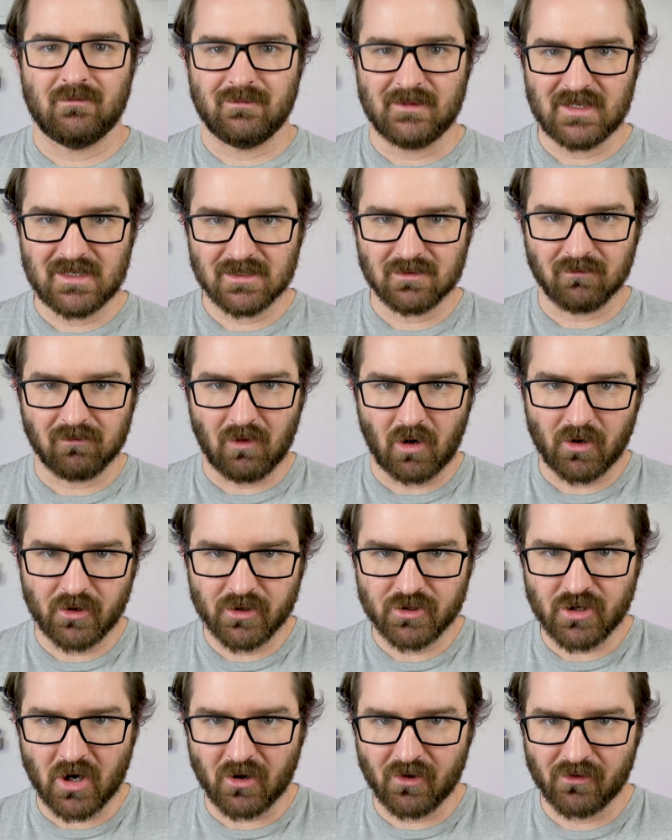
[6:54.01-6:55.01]
These
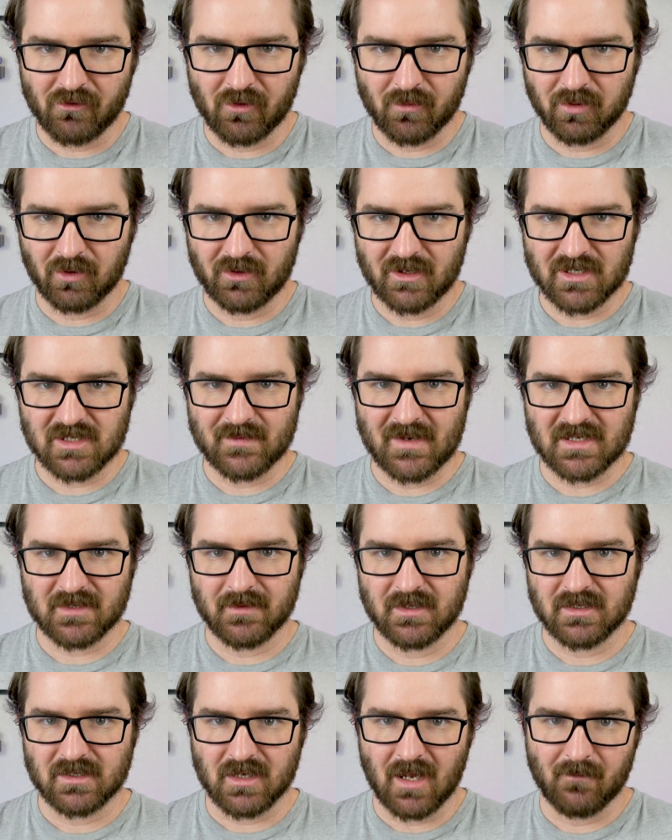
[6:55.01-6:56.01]
large Arthropleura
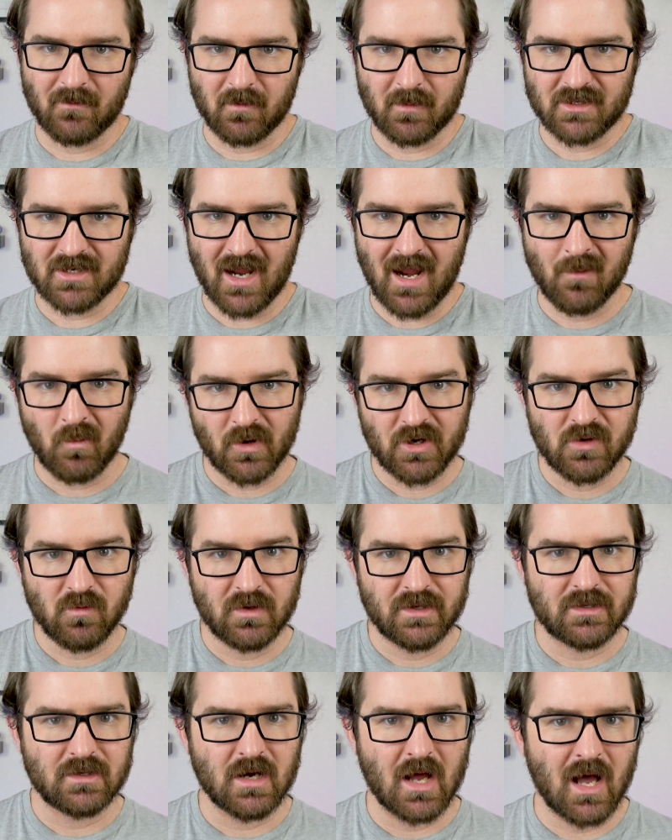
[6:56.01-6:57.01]
specimens come from a time where you
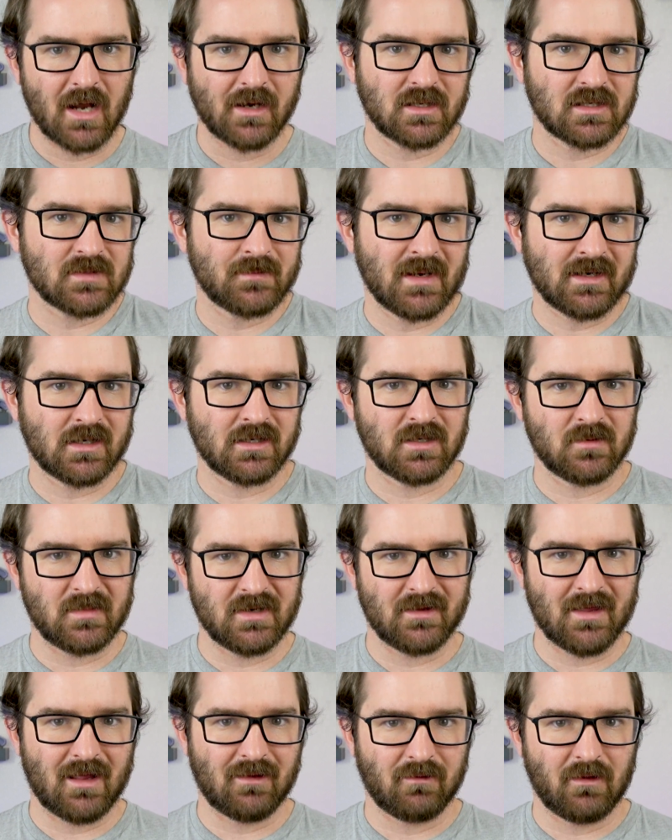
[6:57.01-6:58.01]
would not expect it to
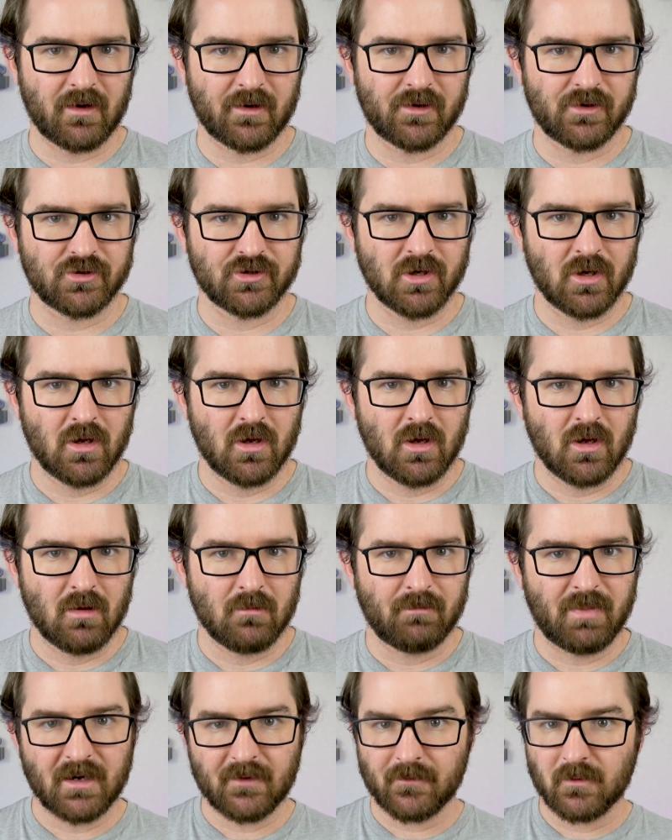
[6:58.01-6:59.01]
be that large.
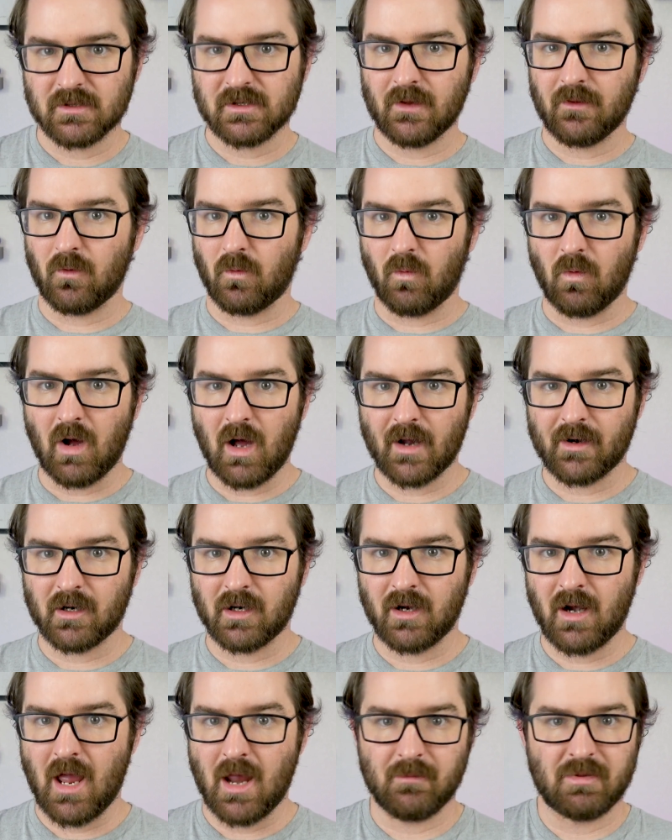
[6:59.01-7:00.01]
But if it was in the
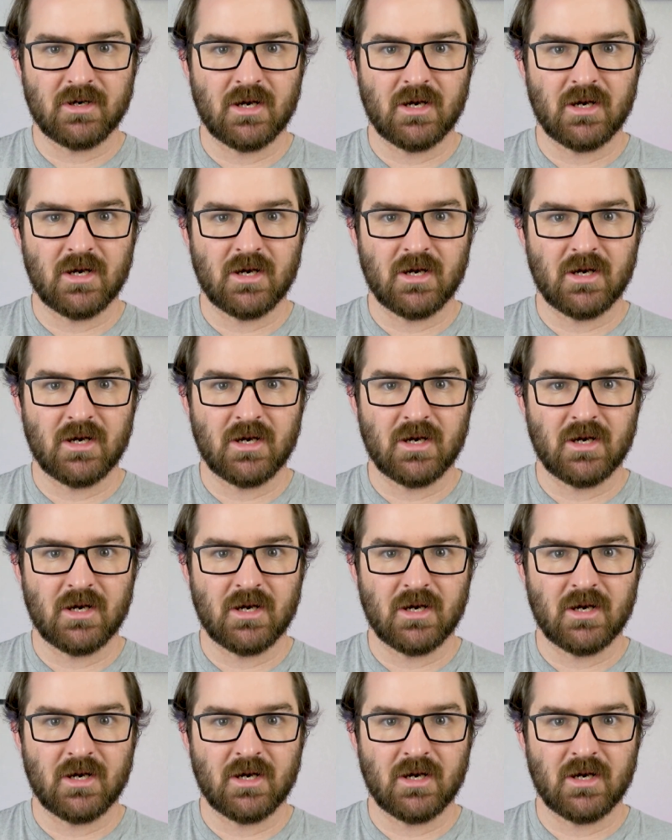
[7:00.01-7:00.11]
water and